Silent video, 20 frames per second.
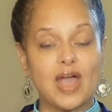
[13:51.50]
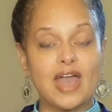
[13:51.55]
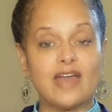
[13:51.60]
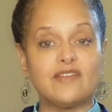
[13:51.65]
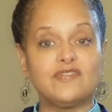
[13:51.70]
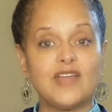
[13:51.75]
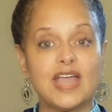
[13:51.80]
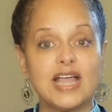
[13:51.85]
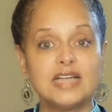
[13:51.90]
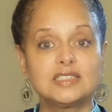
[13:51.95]

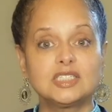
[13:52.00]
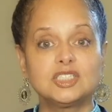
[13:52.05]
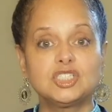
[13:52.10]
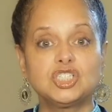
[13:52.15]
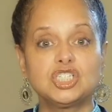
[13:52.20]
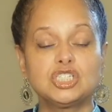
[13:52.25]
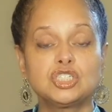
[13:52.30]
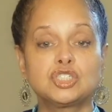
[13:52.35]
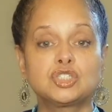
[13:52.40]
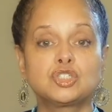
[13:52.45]

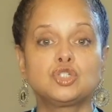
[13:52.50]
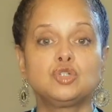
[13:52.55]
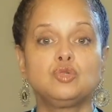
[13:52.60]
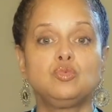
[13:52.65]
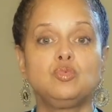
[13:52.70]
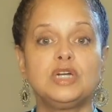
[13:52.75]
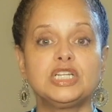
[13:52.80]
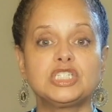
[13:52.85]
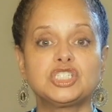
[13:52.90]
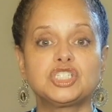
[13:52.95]
advantages to
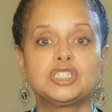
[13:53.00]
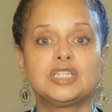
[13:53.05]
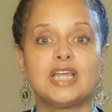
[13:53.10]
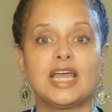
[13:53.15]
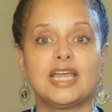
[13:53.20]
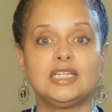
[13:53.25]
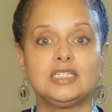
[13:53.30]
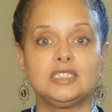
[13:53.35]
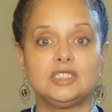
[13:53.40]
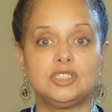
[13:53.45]
which
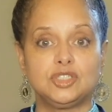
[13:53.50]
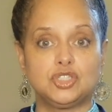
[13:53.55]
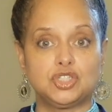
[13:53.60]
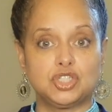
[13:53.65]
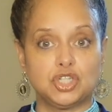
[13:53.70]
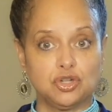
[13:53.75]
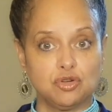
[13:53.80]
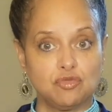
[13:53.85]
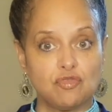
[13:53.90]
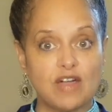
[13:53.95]
they
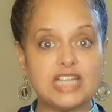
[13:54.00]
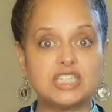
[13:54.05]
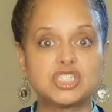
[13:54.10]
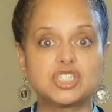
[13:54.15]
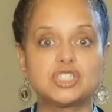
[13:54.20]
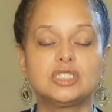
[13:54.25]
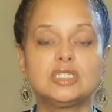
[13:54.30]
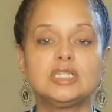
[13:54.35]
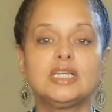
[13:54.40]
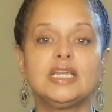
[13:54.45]

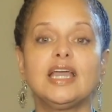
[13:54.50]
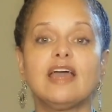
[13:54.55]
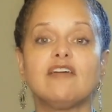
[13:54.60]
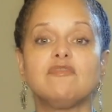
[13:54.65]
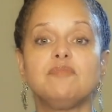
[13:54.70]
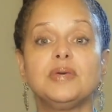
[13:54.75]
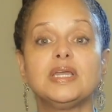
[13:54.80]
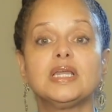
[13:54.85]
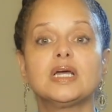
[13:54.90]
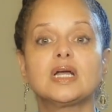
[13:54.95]
generationally
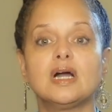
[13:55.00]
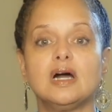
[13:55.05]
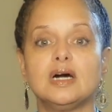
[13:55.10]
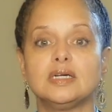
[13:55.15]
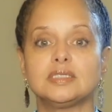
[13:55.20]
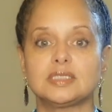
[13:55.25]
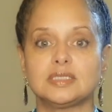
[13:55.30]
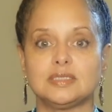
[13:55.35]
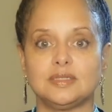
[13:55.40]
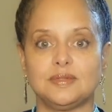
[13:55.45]
have been
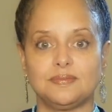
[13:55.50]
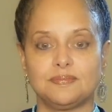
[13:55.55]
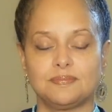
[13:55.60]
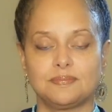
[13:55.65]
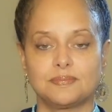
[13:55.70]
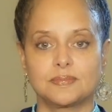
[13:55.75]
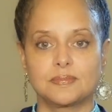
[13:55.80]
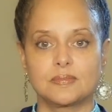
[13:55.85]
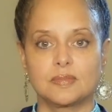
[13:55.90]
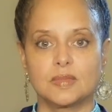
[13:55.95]
accustomed.
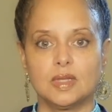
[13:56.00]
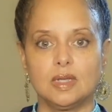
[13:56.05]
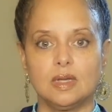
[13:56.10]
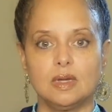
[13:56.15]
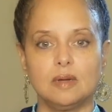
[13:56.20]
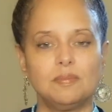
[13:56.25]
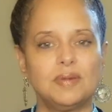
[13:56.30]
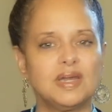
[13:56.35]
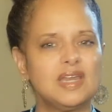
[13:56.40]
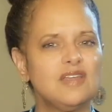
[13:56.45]

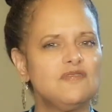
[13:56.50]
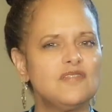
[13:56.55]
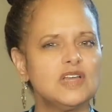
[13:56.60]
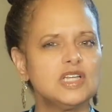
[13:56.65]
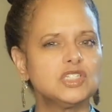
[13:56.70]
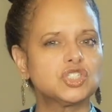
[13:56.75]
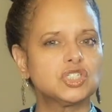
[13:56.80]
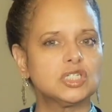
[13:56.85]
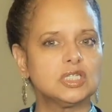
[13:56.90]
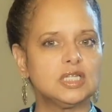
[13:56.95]
But
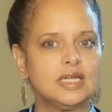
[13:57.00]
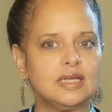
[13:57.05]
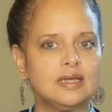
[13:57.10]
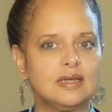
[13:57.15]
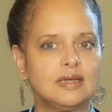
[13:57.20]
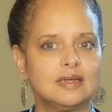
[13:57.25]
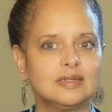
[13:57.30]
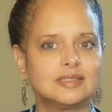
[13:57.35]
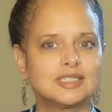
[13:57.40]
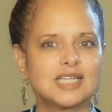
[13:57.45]

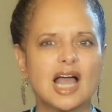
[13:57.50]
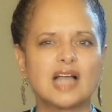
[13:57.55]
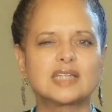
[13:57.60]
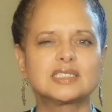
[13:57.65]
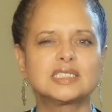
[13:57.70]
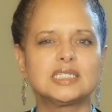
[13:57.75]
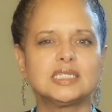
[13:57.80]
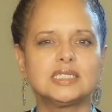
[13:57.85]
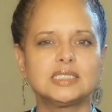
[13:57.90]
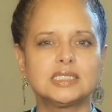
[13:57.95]
eventually,
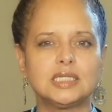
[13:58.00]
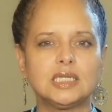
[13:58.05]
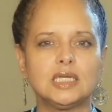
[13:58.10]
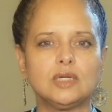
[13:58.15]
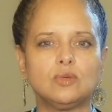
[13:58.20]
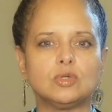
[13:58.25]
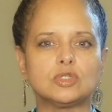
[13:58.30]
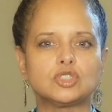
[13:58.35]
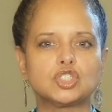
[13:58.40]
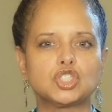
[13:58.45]

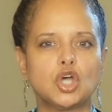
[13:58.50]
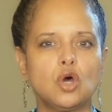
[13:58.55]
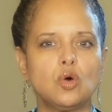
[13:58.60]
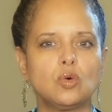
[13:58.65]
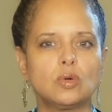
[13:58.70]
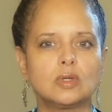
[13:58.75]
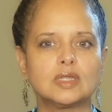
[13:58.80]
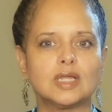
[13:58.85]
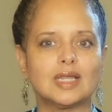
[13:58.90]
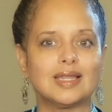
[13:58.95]
toxicity will
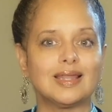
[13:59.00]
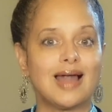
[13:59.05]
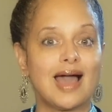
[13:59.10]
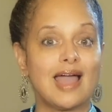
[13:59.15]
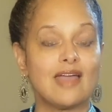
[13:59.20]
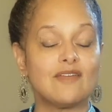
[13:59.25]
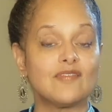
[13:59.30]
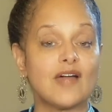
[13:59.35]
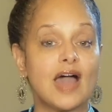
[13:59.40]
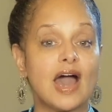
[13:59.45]
choke the
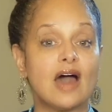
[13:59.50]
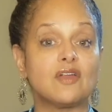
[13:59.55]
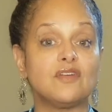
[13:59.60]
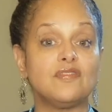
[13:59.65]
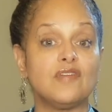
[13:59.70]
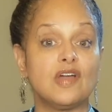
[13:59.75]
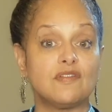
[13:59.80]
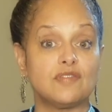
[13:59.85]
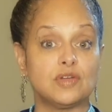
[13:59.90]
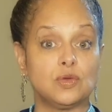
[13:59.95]
life out
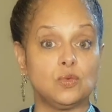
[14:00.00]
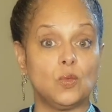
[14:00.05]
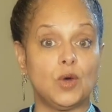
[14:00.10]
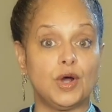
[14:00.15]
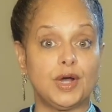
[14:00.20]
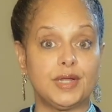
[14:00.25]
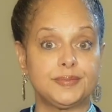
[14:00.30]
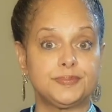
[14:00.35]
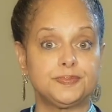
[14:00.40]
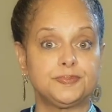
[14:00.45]
of
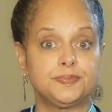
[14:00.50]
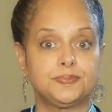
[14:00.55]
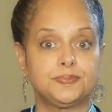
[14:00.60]
everyone.